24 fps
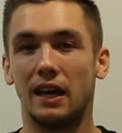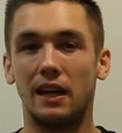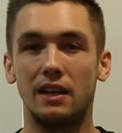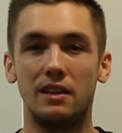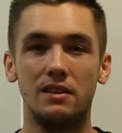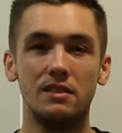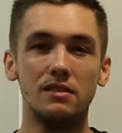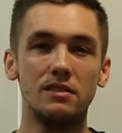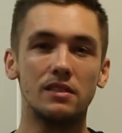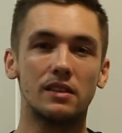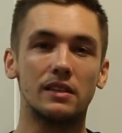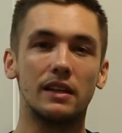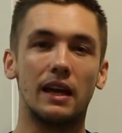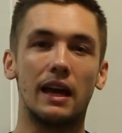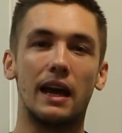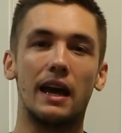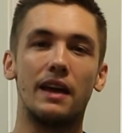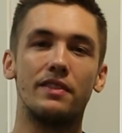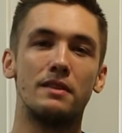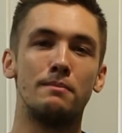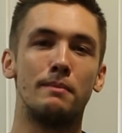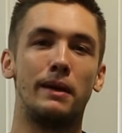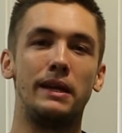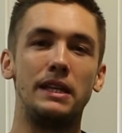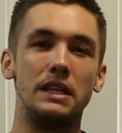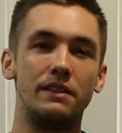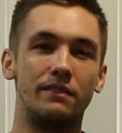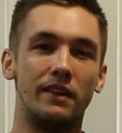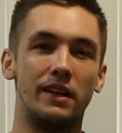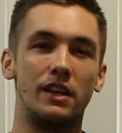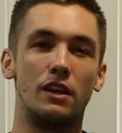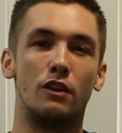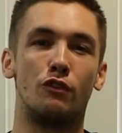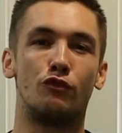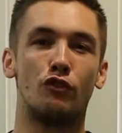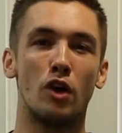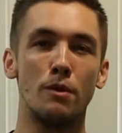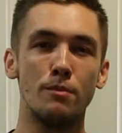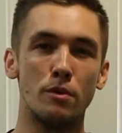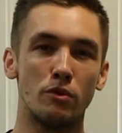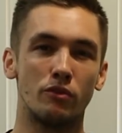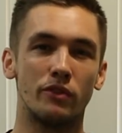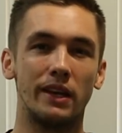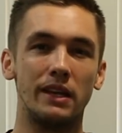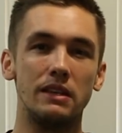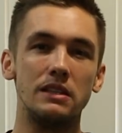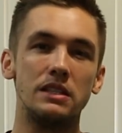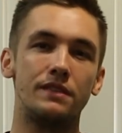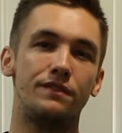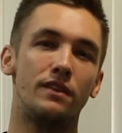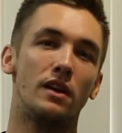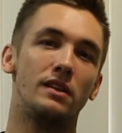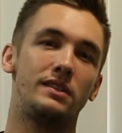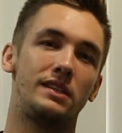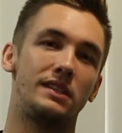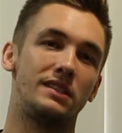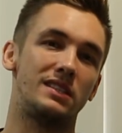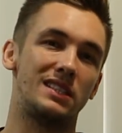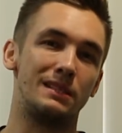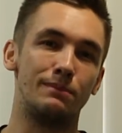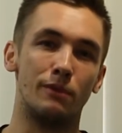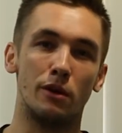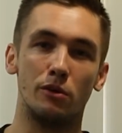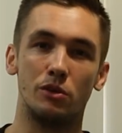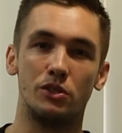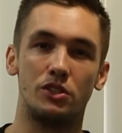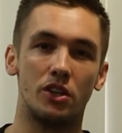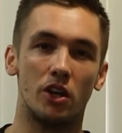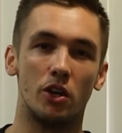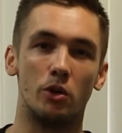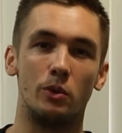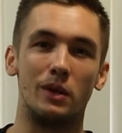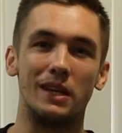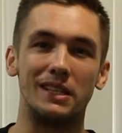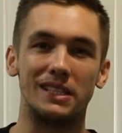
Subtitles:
And look at the main event, Roman Reigns versus Samoa Joe.